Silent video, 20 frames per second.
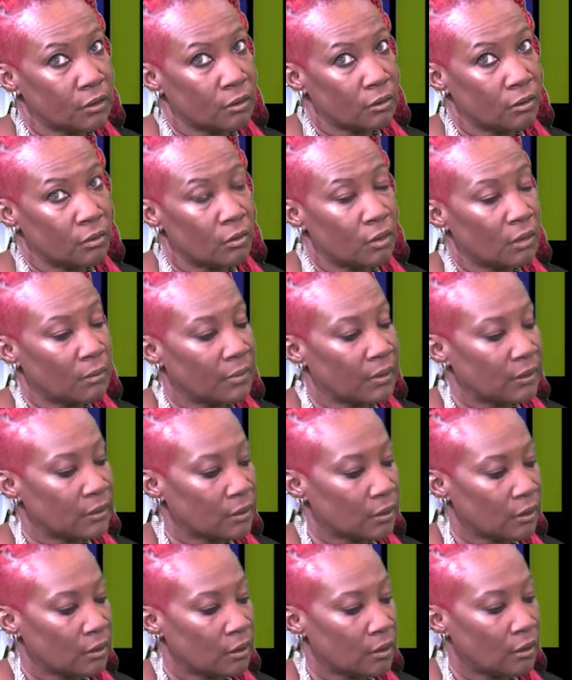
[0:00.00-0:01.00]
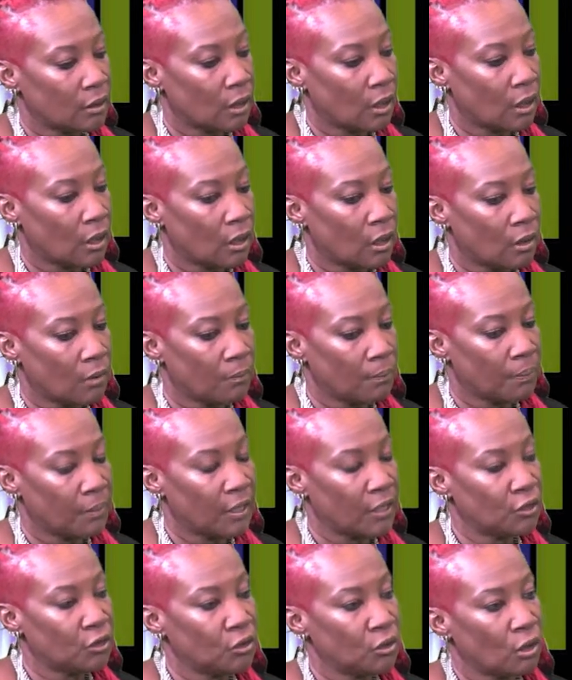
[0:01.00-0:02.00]
what am I saying?
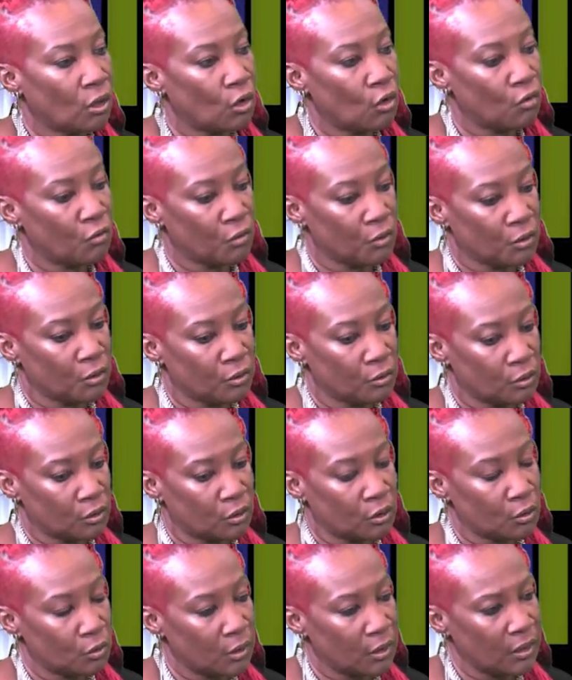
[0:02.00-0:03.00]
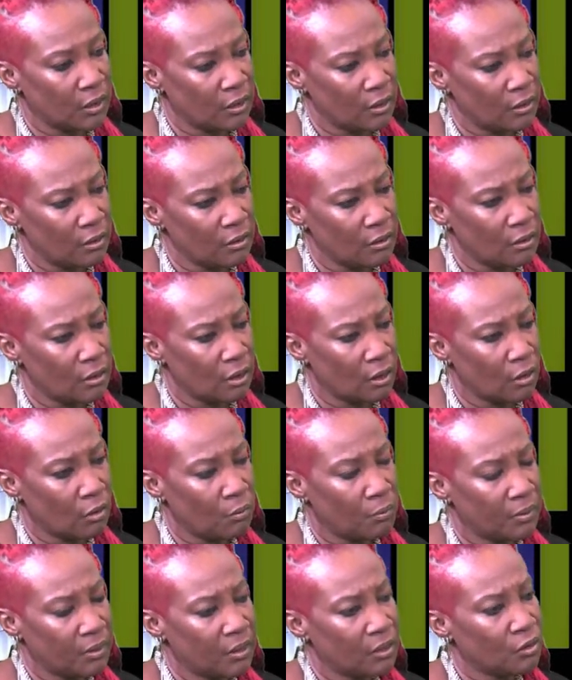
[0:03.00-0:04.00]
That you're overdoing it, you know,
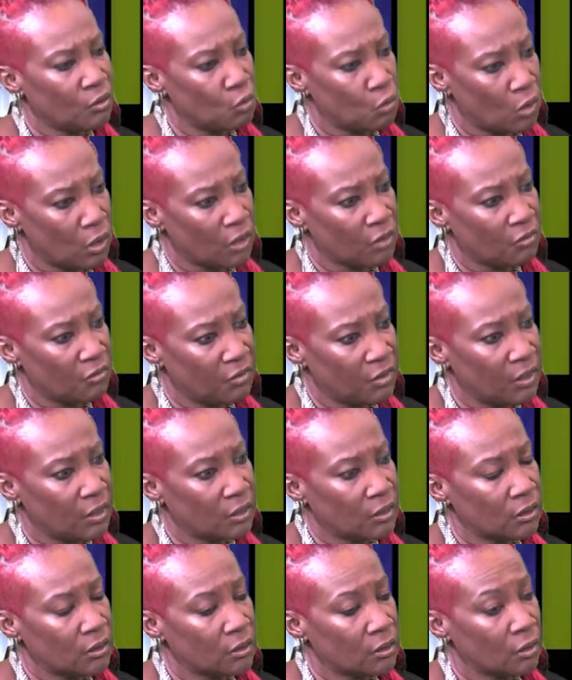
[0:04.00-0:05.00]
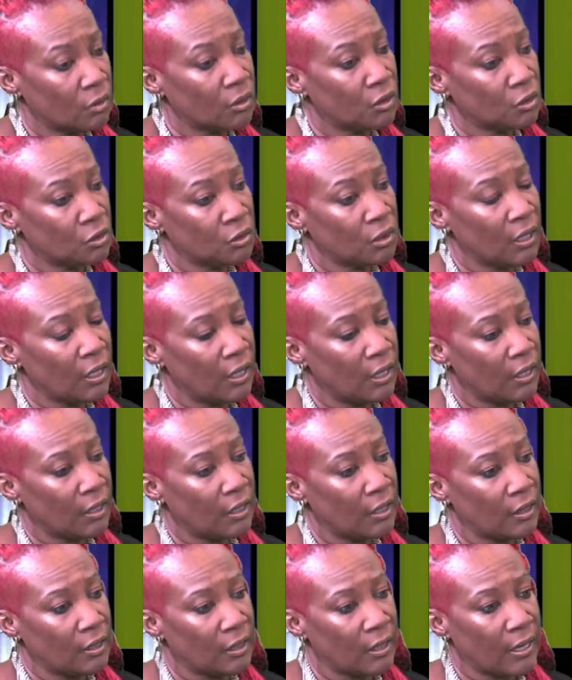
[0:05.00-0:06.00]
but you want to finish it so that you can
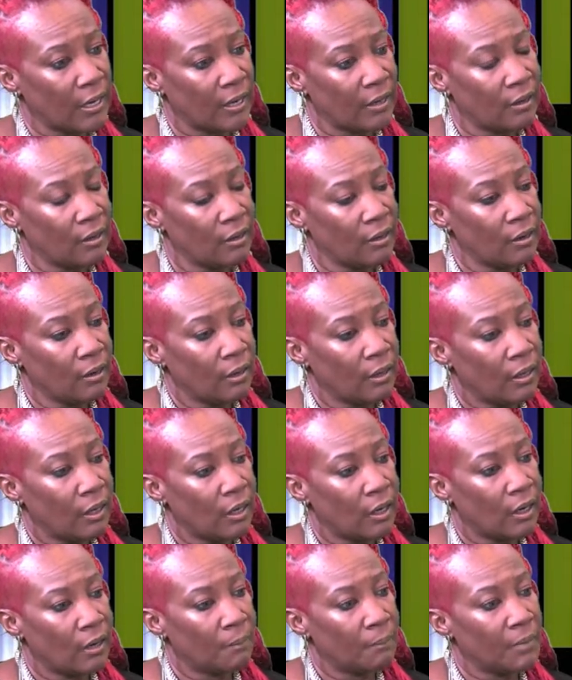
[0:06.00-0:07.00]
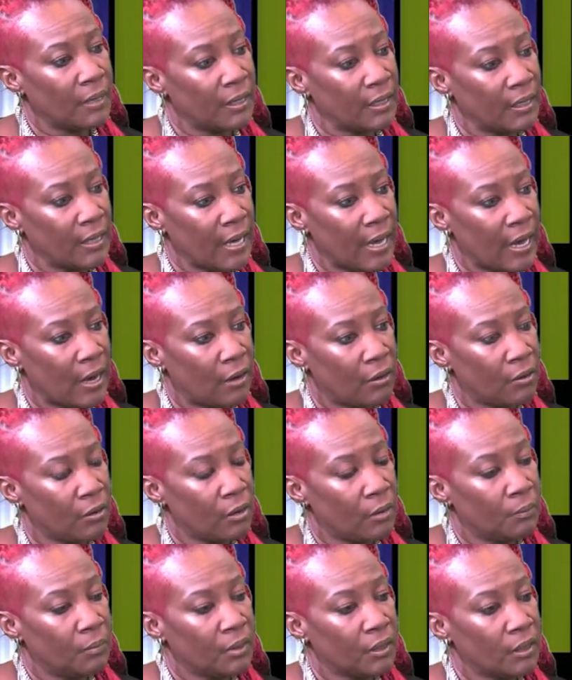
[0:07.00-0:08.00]
get that money out,
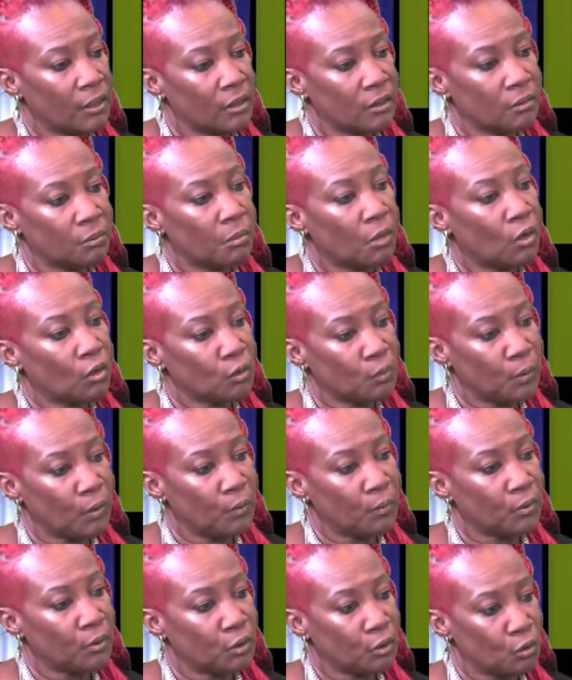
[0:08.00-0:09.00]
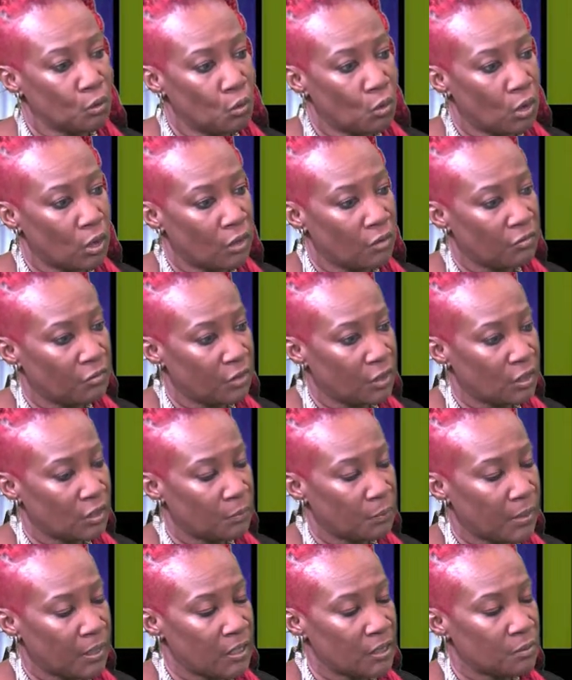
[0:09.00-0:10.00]
because most people do want a
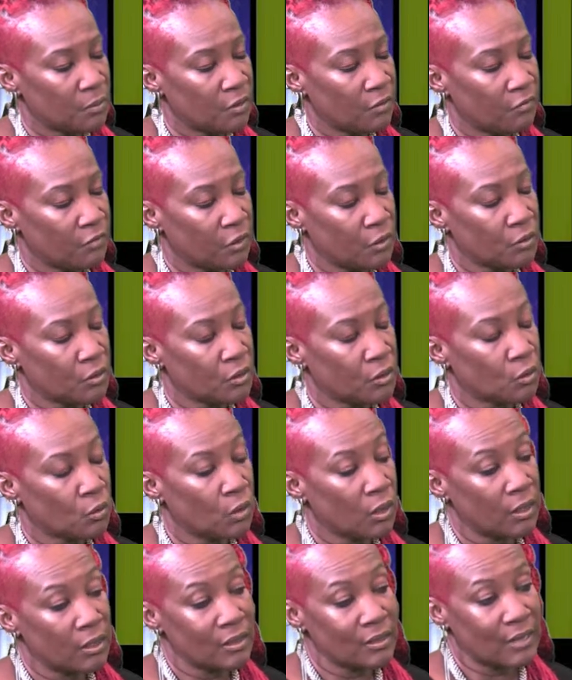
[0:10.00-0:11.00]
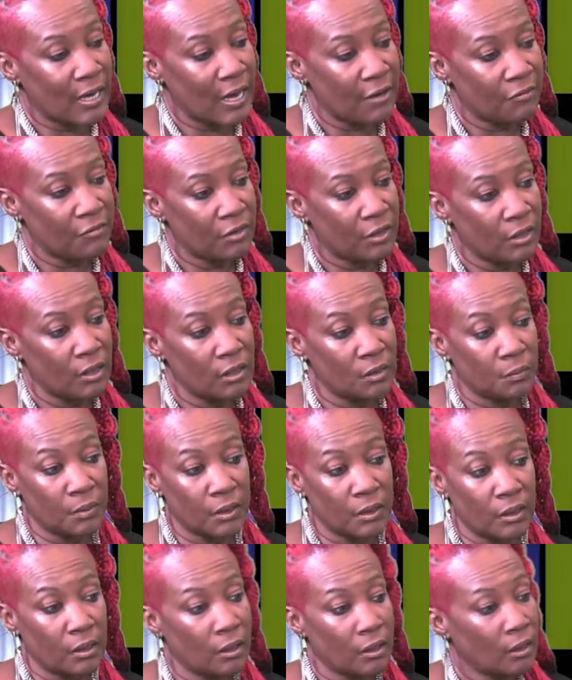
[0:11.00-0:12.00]
finished basement versus one that's not finished,
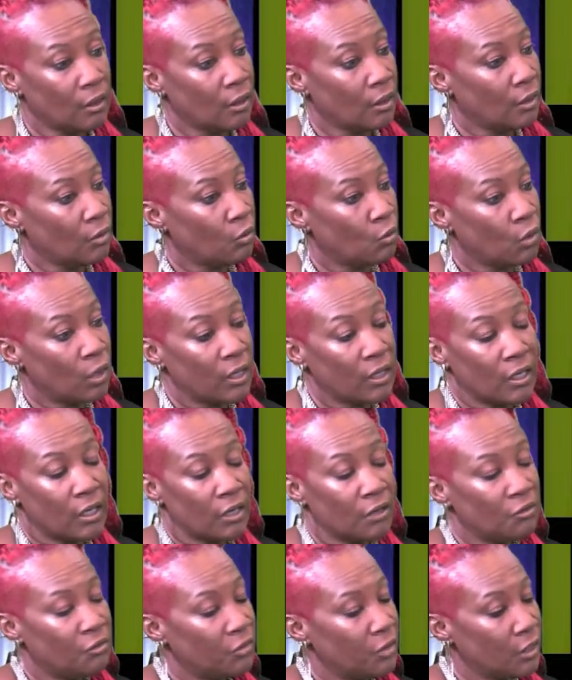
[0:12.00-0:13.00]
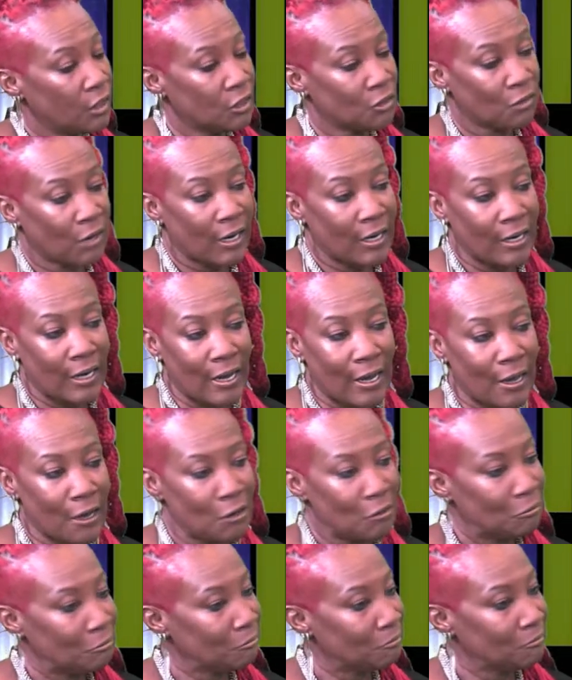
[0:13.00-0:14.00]
but one unfinished right
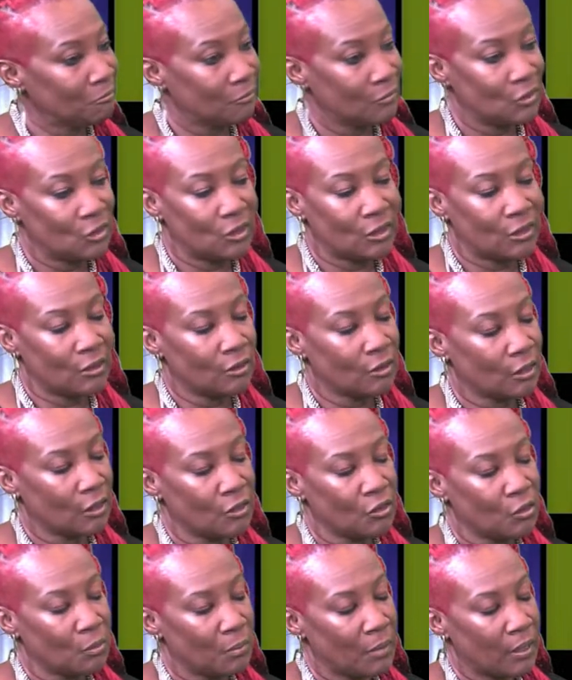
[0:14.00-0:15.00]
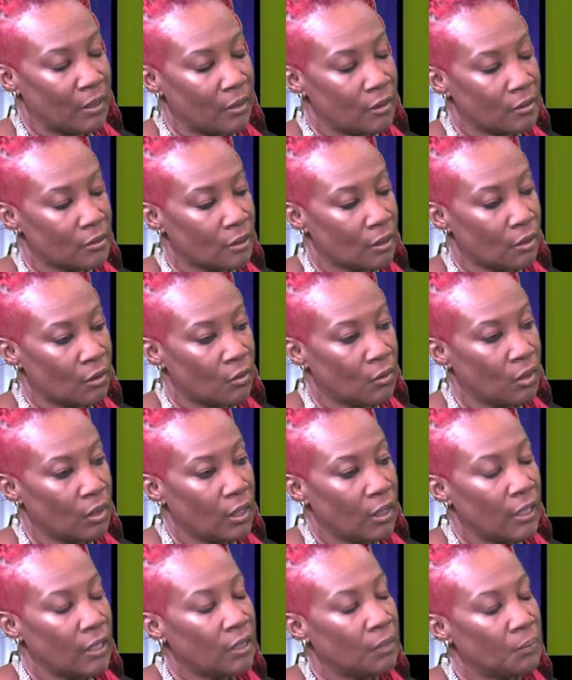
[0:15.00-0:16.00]
now, you're still getting your money. So
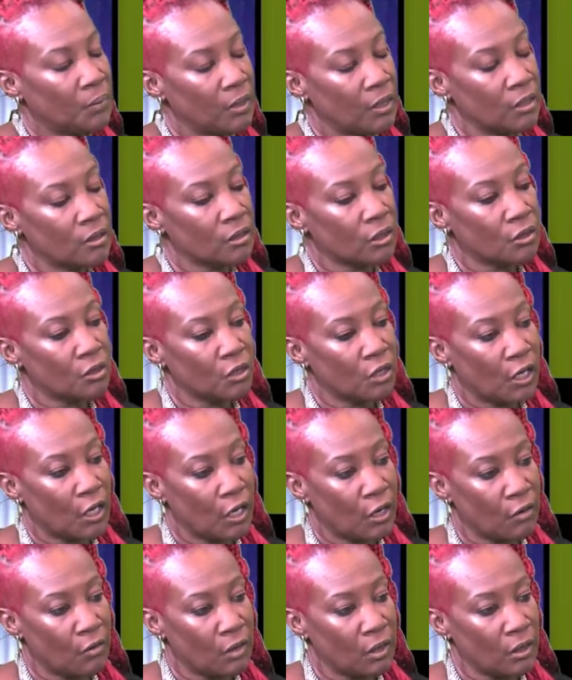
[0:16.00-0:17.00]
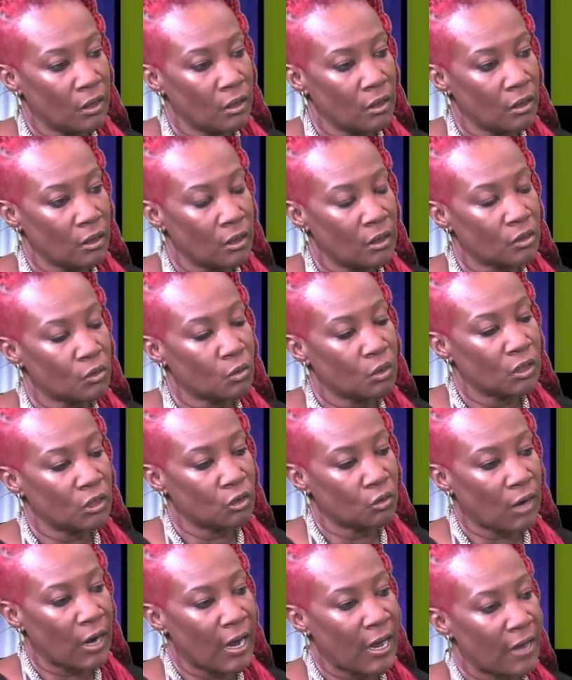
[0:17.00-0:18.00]
it depends on your area, is what
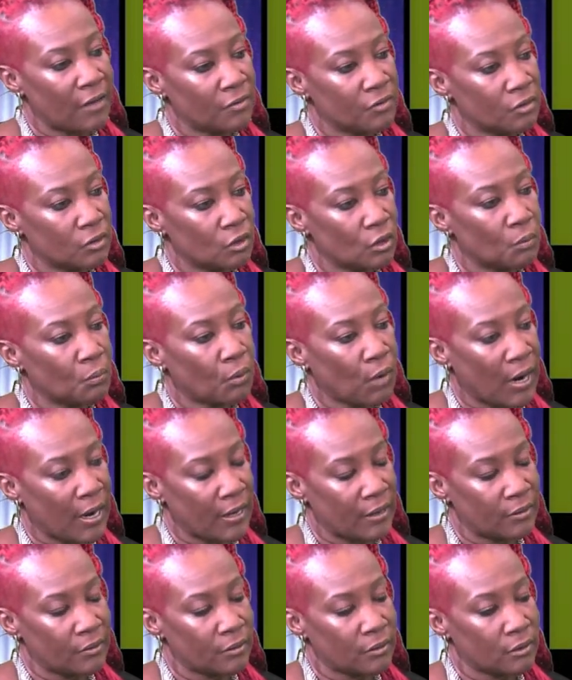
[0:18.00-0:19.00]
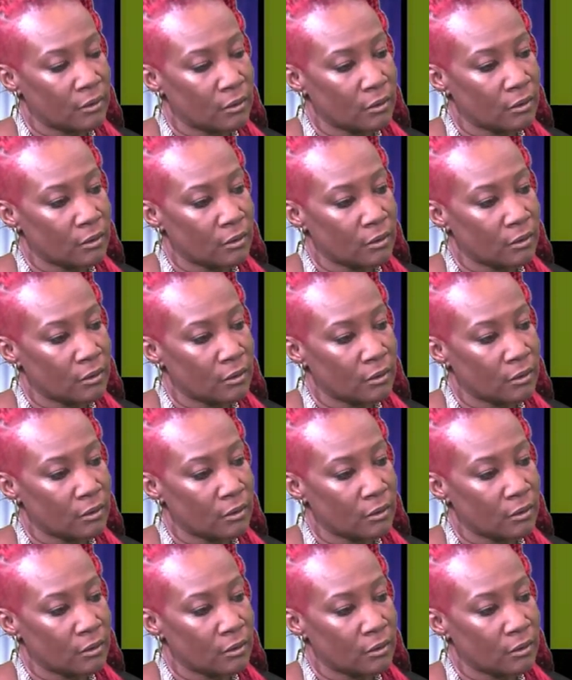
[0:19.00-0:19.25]
drives your price.